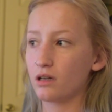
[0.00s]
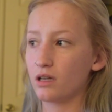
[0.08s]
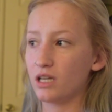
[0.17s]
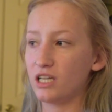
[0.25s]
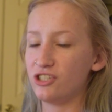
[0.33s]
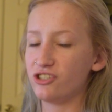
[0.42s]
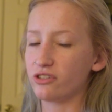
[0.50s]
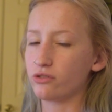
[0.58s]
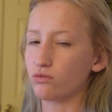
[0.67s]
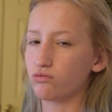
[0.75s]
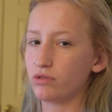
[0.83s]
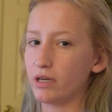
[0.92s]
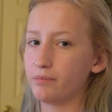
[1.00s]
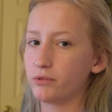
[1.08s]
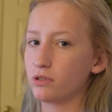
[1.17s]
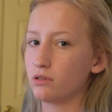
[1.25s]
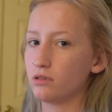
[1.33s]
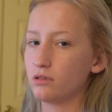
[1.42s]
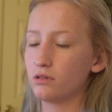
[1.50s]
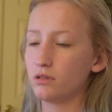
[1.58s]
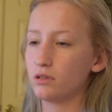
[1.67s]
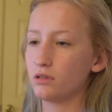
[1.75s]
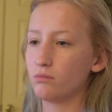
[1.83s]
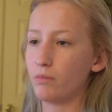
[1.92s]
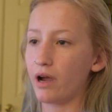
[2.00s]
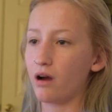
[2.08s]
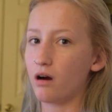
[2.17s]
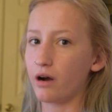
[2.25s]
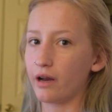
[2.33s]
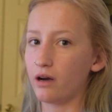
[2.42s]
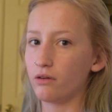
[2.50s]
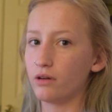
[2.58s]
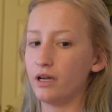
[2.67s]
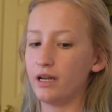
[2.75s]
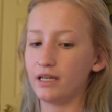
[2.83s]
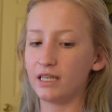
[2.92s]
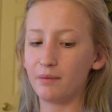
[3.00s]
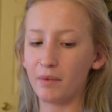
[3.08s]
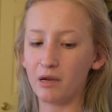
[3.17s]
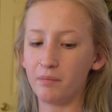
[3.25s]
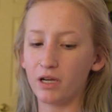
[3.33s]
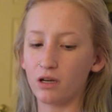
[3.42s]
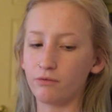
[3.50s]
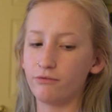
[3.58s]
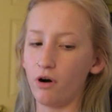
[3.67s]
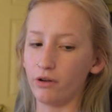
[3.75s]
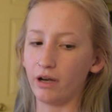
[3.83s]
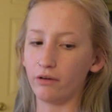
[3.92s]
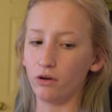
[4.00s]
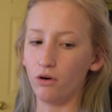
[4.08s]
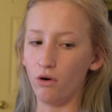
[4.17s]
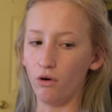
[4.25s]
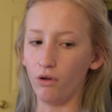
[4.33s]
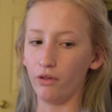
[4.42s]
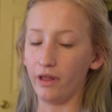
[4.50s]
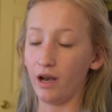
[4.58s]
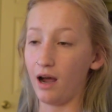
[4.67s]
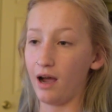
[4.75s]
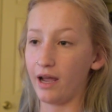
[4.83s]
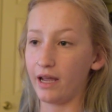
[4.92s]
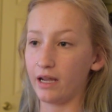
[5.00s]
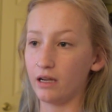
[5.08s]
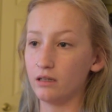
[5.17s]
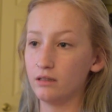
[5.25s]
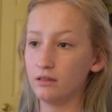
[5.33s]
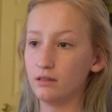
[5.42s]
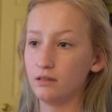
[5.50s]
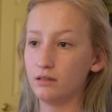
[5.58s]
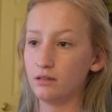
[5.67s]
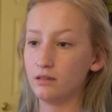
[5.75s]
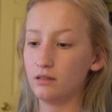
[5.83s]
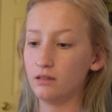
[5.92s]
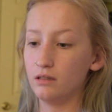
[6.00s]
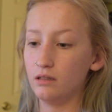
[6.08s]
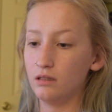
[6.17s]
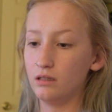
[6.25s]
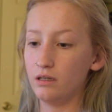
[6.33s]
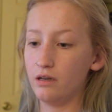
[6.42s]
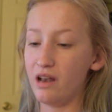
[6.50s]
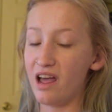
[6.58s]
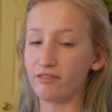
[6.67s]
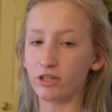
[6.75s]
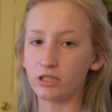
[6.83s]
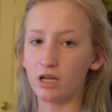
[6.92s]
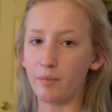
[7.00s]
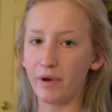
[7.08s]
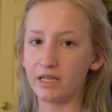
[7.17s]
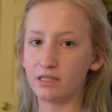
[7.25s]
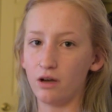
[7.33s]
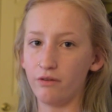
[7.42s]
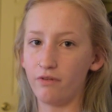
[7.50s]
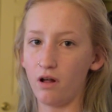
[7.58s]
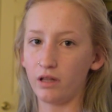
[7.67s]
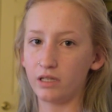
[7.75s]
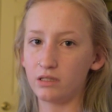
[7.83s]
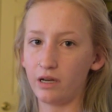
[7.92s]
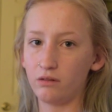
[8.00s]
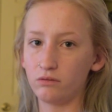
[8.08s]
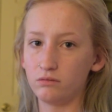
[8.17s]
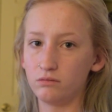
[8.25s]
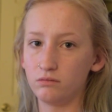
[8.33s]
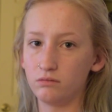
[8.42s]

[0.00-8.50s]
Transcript: He just ripped my heart out, and he made me fall down a hole that I never saw myself falling down,